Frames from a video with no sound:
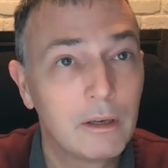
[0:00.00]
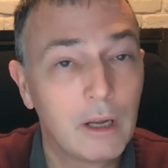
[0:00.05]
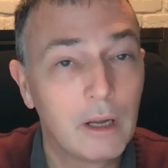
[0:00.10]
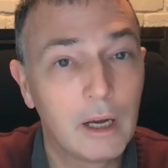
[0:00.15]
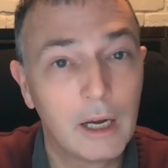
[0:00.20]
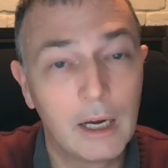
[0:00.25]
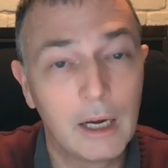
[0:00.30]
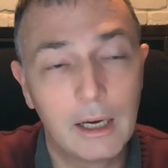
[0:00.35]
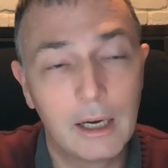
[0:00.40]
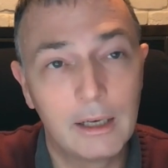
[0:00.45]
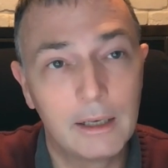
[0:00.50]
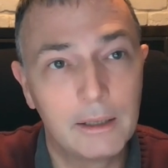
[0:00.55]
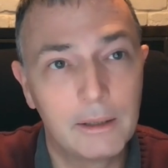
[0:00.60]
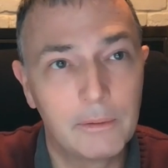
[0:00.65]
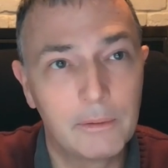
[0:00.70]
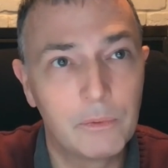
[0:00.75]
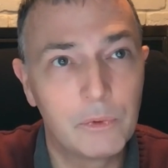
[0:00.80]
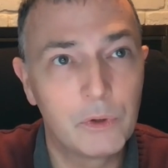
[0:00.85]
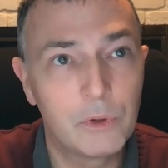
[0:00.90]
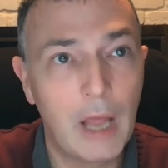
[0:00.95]

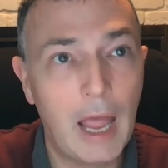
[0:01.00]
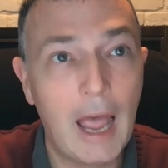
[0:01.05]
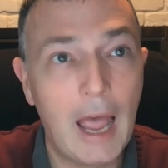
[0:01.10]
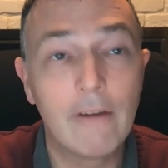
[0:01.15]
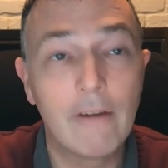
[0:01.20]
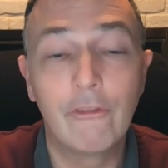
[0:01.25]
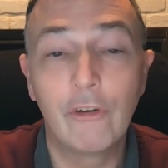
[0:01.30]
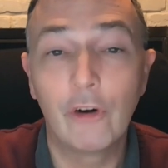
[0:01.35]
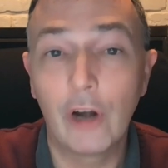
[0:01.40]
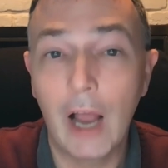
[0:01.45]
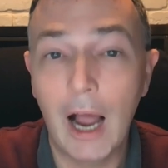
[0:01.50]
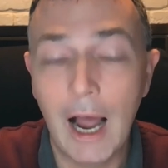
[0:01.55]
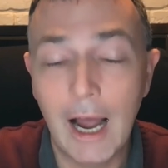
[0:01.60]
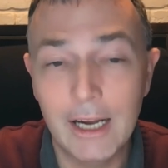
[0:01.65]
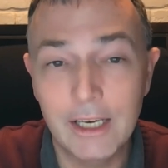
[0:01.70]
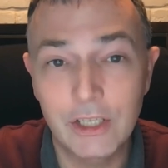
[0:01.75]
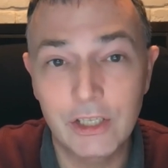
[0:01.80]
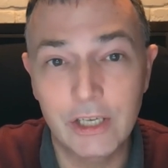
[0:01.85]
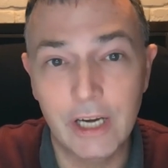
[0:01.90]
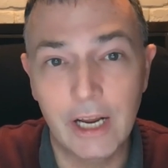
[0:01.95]
have very
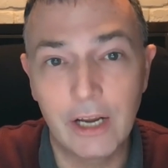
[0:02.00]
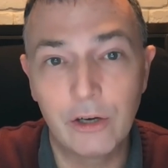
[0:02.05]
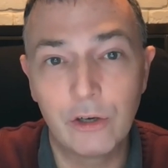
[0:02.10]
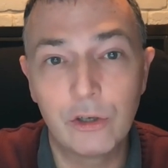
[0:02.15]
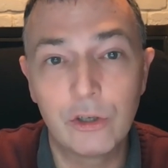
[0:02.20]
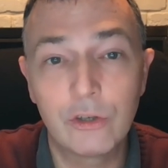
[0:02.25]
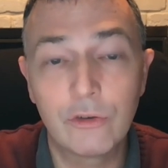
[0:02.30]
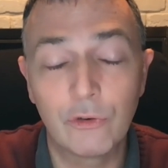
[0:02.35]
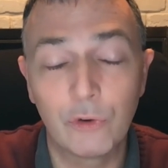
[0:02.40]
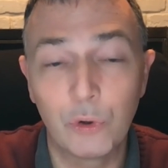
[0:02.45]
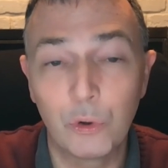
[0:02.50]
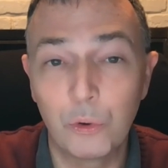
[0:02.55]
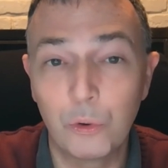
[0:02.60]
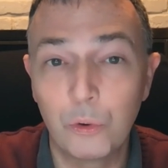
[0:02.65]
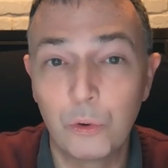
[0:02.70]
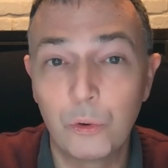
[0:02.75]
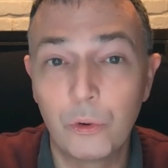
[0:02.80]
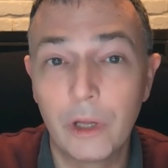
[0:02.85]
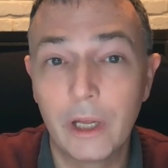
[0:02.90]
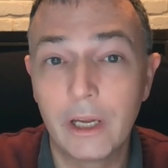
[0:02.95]
high standards for
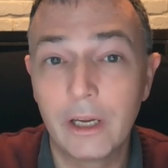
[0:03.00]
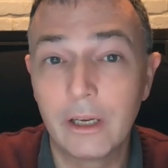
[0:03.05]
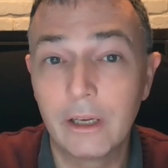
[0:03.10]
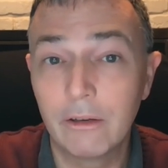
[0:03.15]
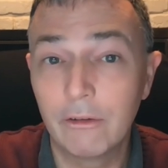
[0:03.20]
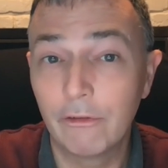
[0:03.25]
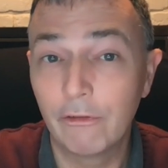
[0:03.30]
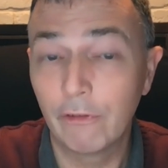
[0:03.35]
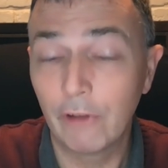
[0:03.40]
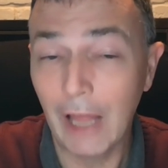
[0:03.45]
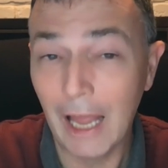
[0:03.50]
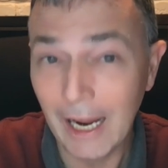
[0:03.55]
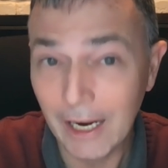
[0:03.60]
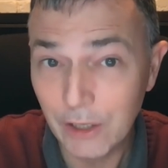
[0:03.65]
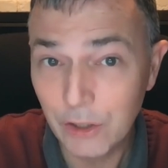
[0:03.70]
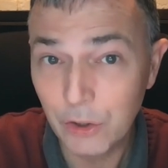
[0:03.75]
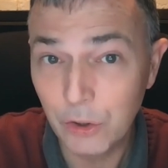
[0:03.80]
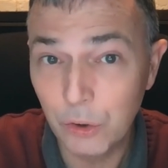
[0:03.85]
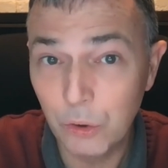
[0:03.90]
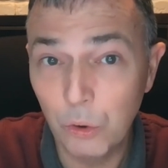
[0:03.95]
who they give
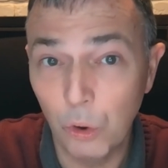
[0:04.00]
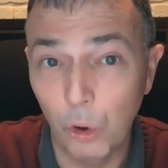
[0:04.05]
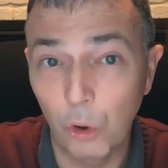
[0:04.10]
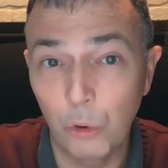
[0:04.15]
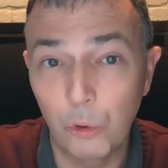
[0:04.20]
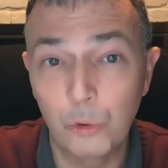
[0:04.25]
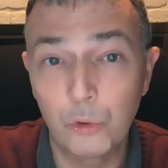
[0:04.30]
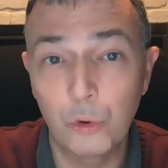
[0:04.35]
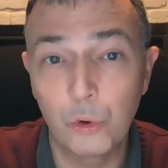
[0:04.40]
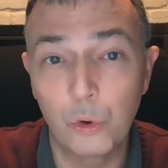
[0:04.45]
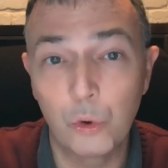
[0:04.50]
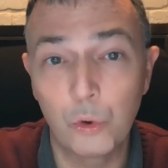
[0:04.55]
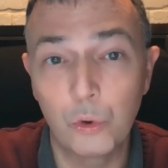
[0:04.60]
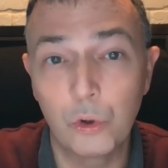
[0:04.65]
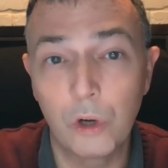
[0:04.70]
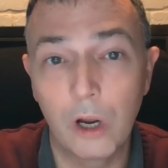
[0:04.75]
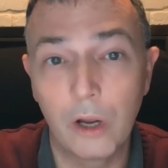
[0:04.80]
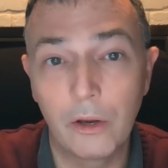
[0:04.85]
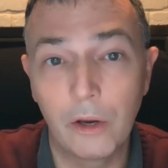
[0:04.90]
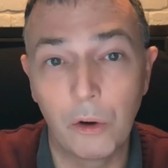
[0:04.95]
flags to, or
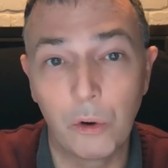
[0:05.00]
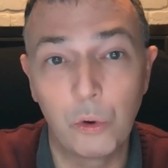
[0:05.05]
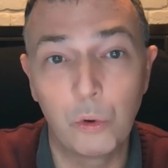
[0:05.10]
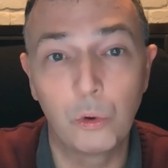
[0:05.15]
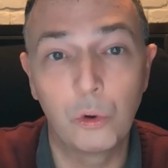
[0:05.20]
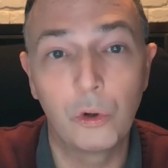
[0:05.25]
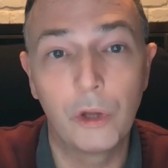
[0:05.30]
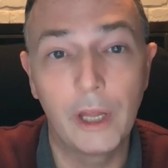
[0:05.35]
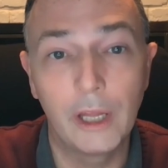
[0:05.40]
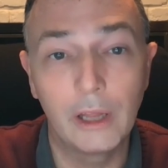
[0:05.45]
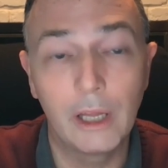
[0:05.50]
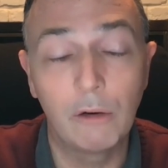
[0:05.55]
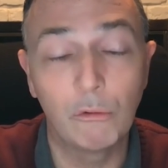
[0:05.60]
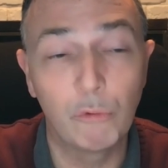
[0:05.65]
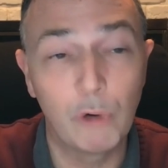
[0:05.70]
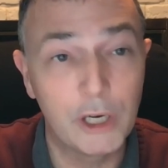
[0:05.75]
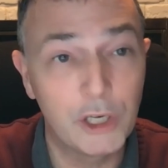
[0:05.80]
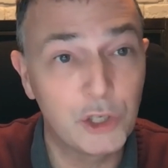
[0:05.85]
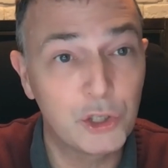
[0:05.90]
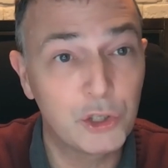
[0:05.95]
who they let
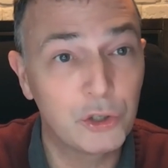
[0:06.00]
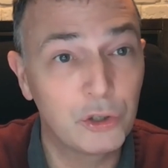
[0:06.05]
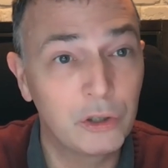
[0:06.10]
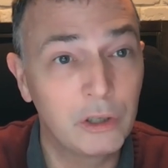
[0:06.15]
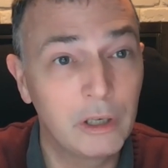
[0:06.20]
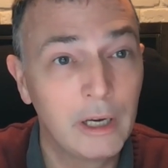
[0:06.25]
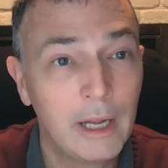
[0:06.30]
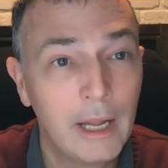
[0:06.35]
register.